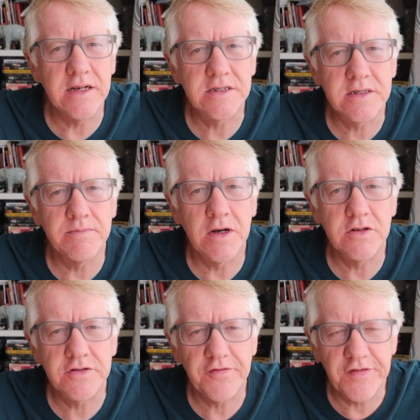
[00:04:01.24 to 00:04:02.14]
it's the
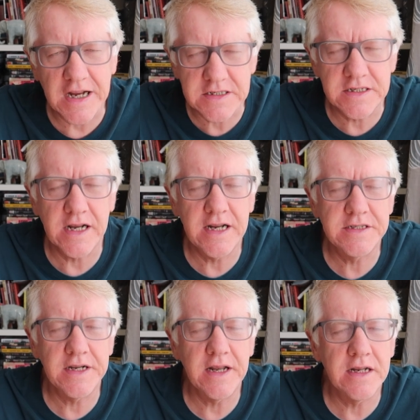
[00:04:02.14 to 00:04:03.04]
most fascinating,